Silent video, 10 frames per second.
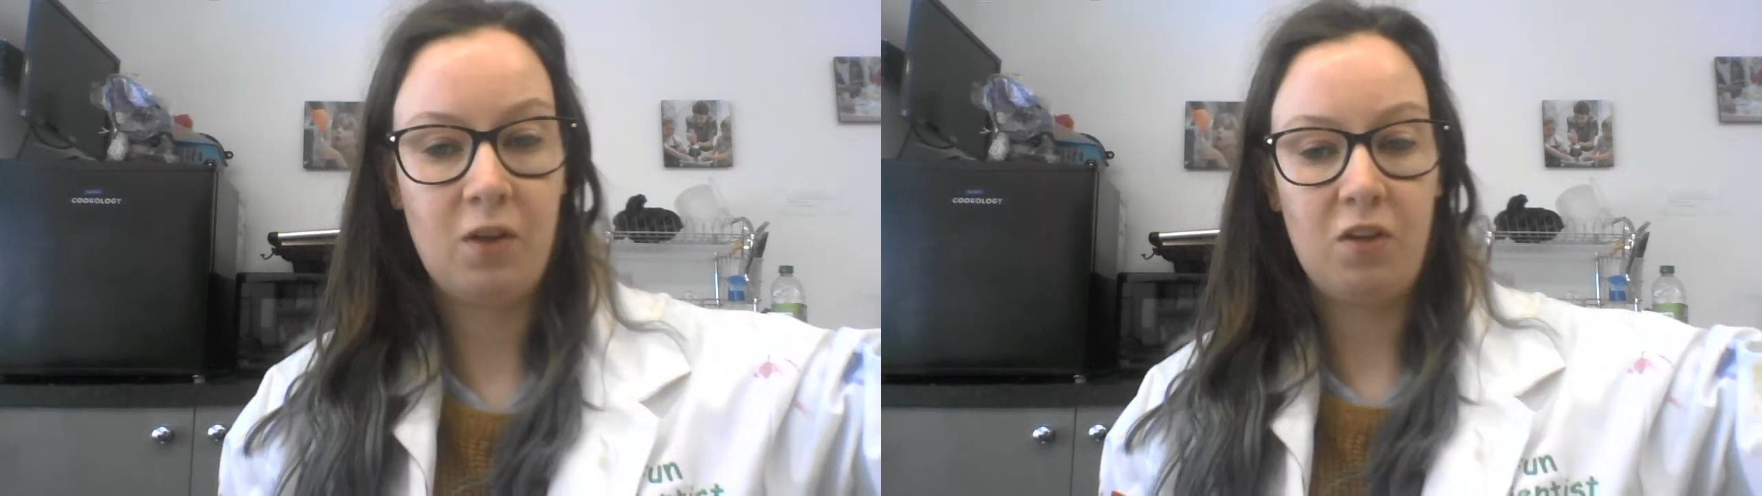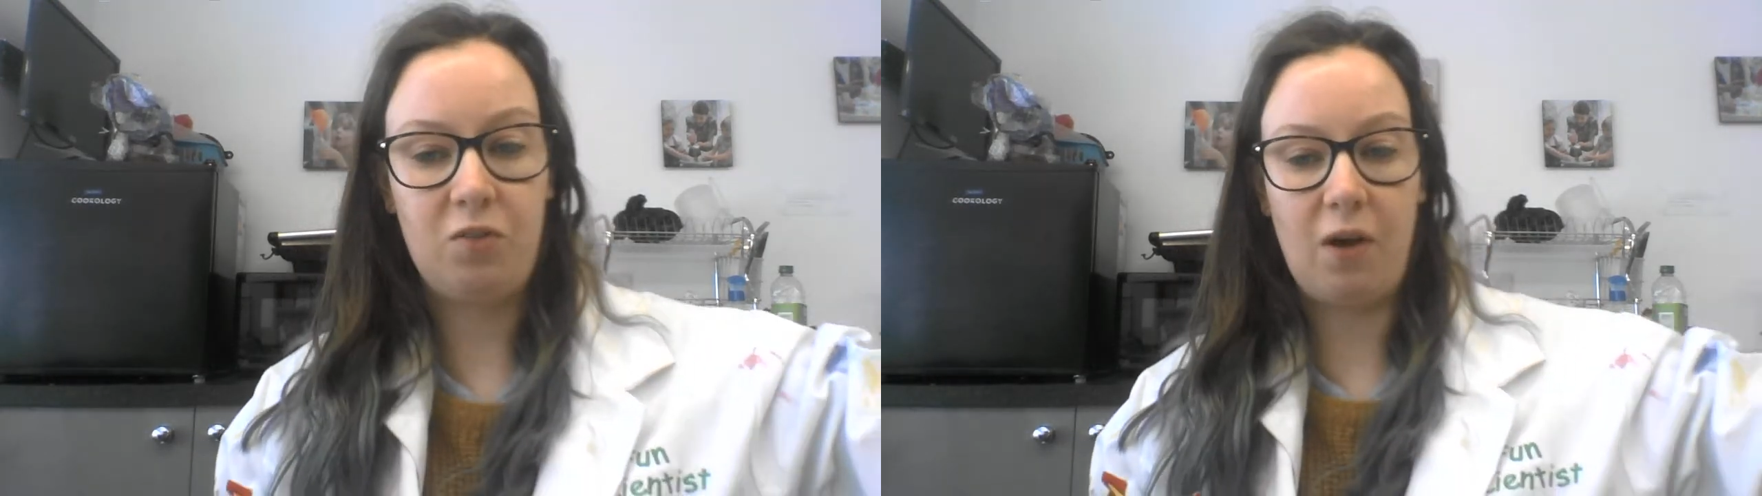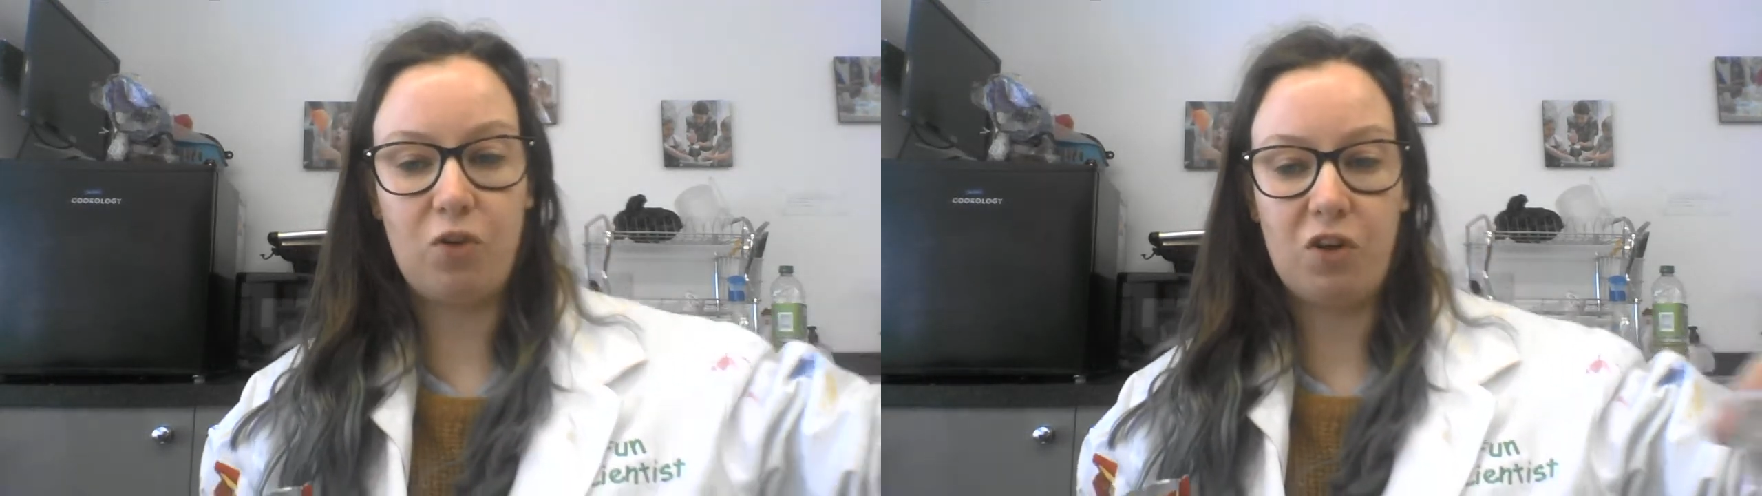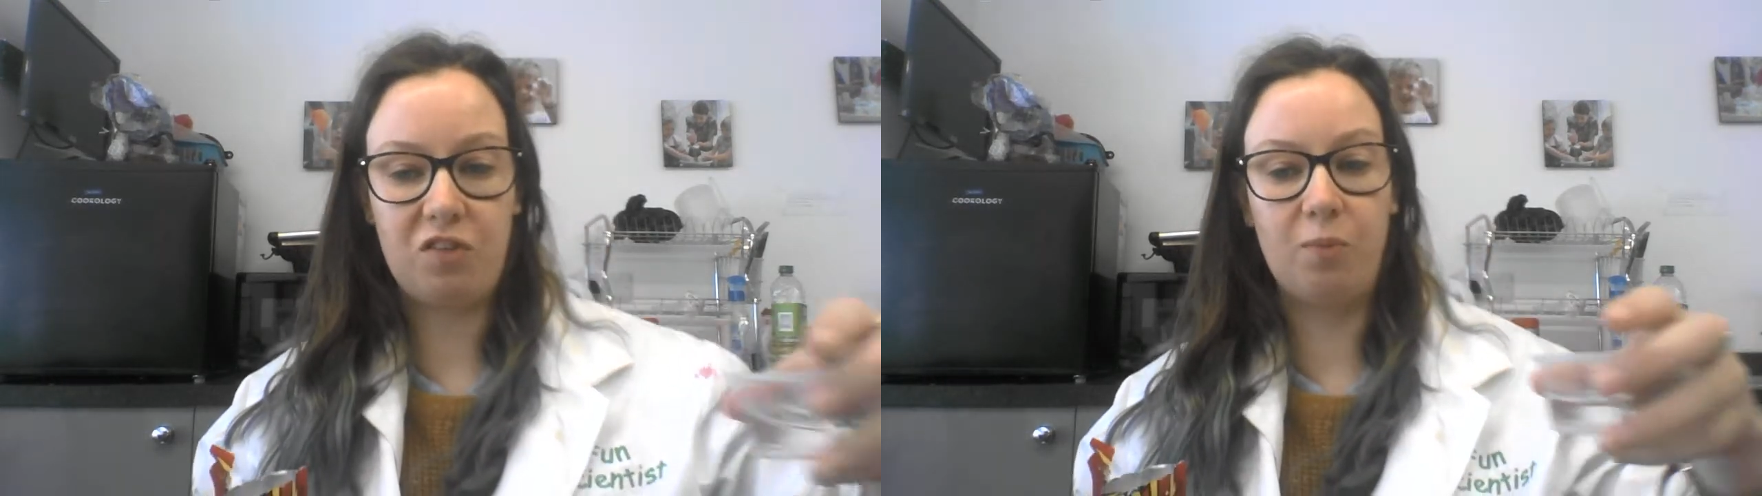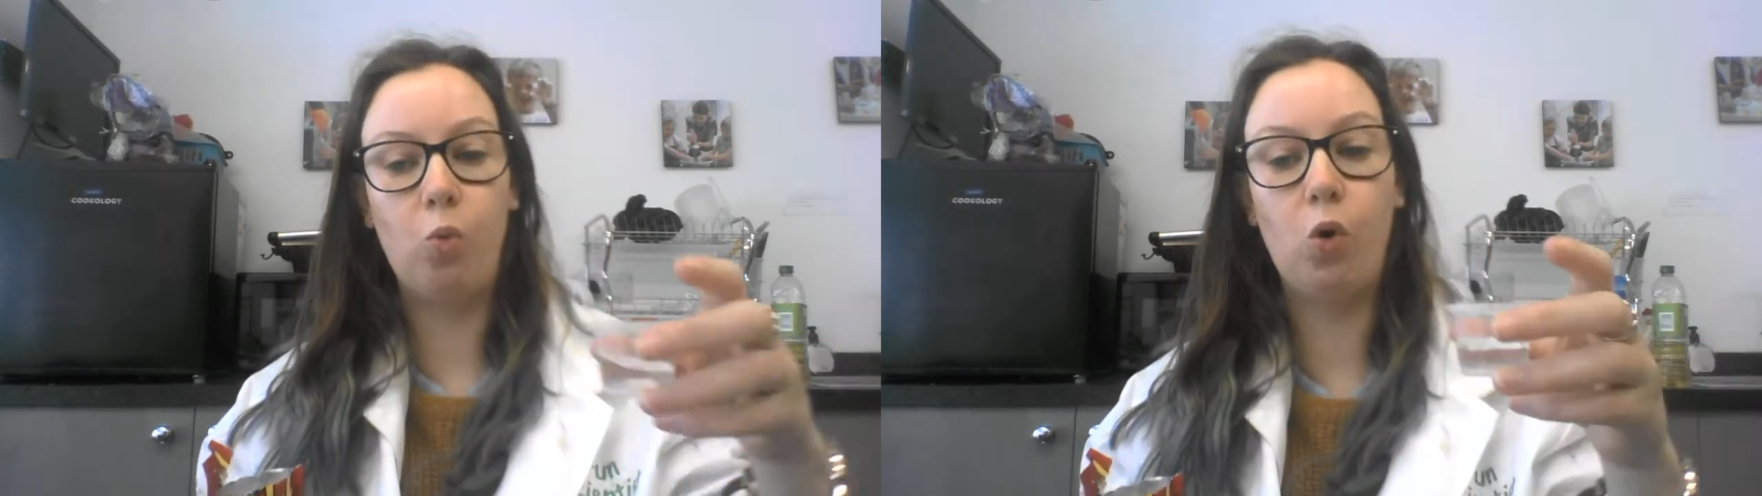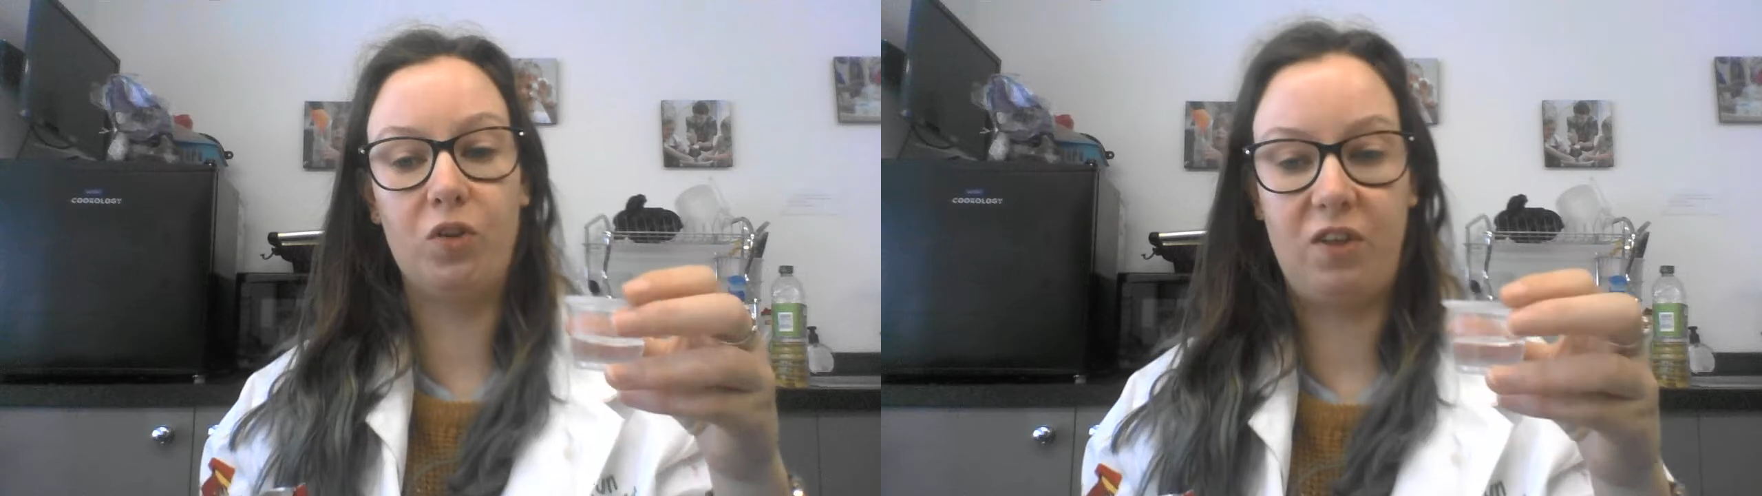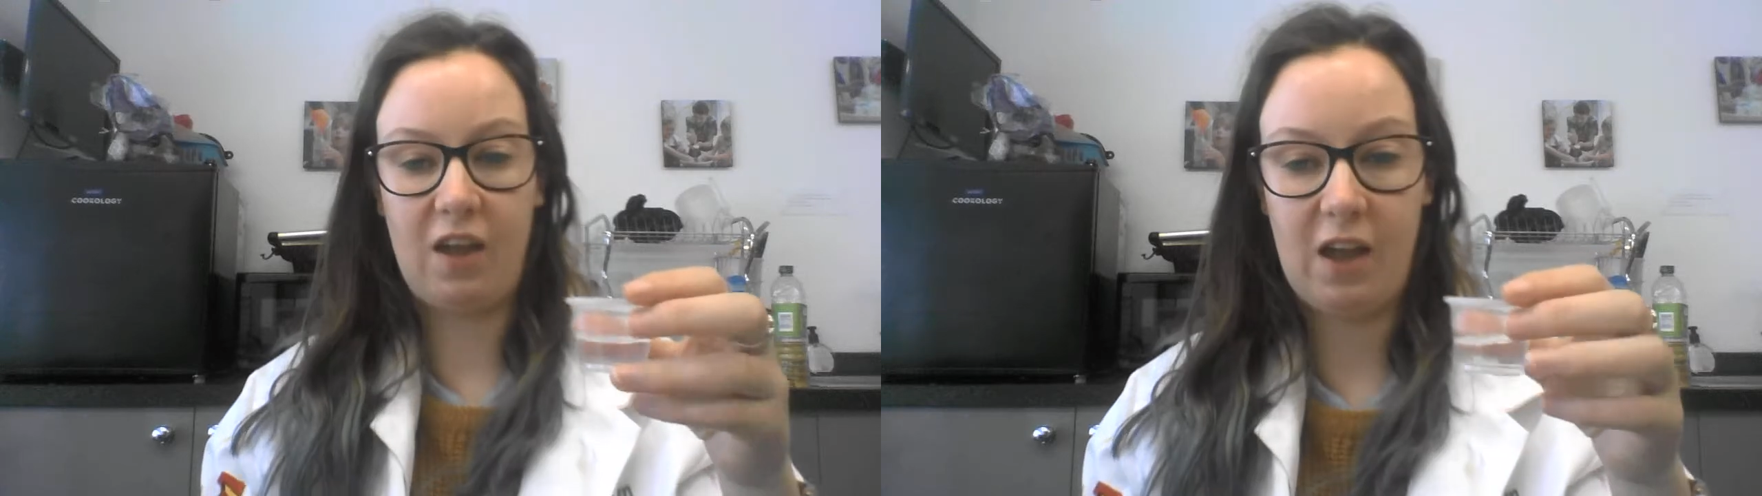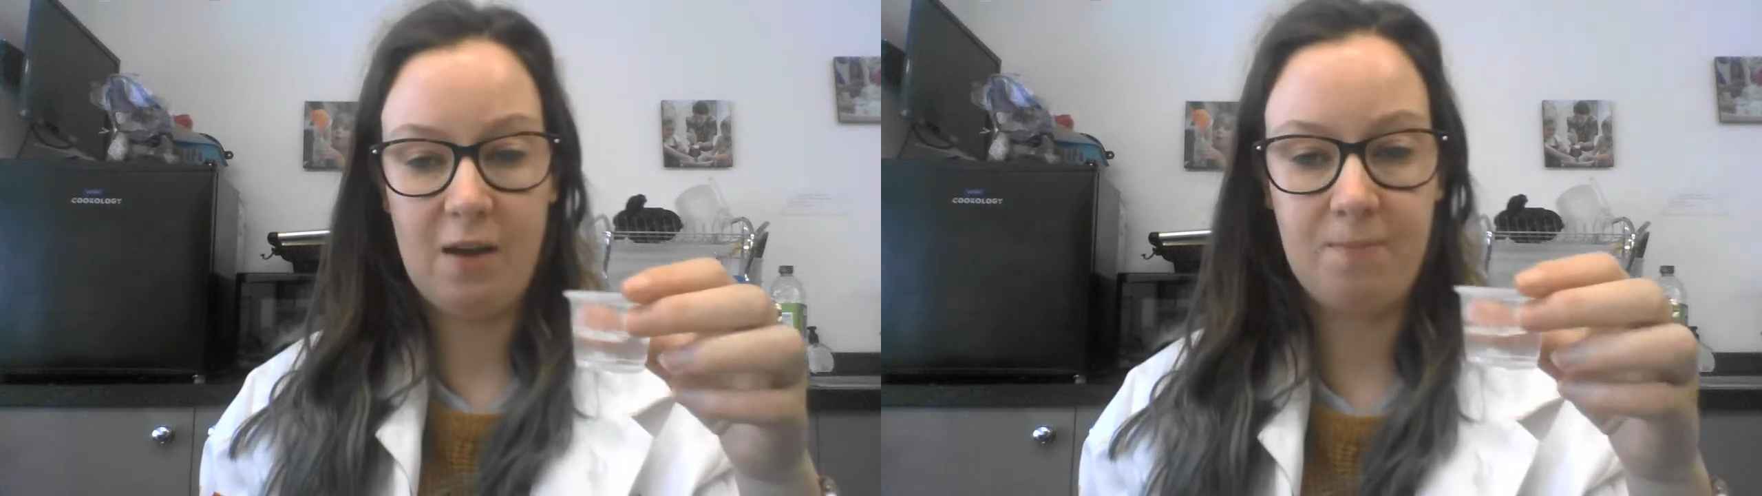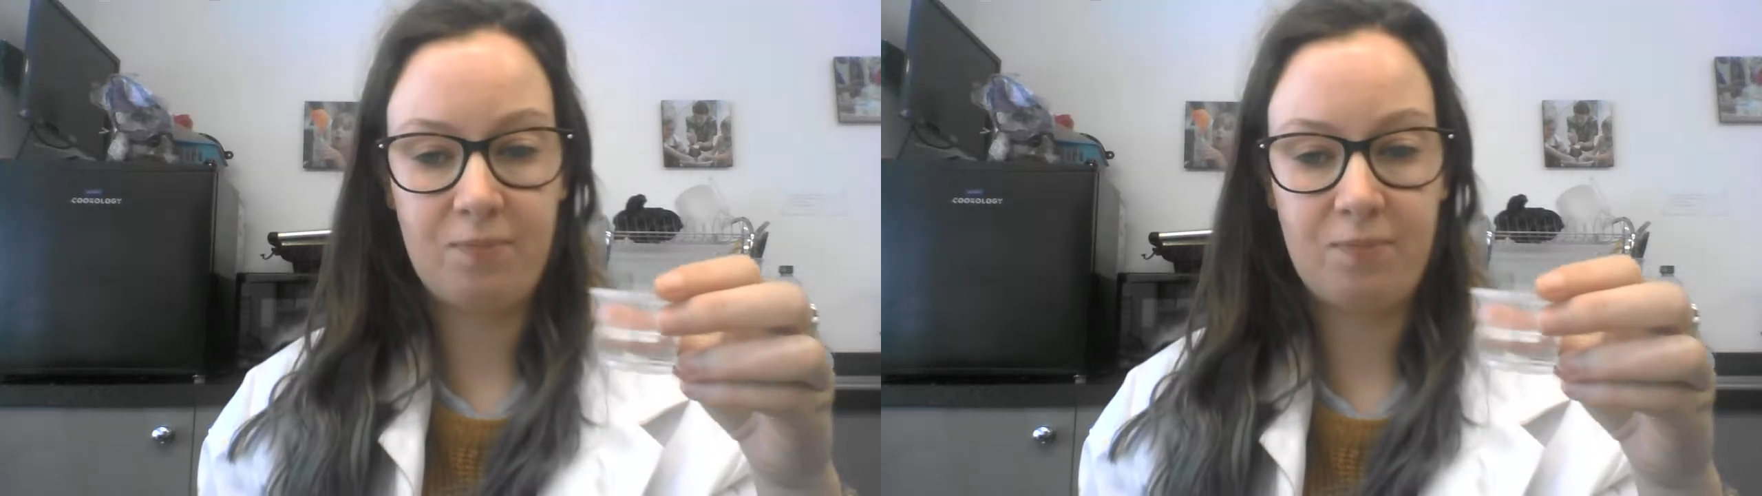So I've got some water here.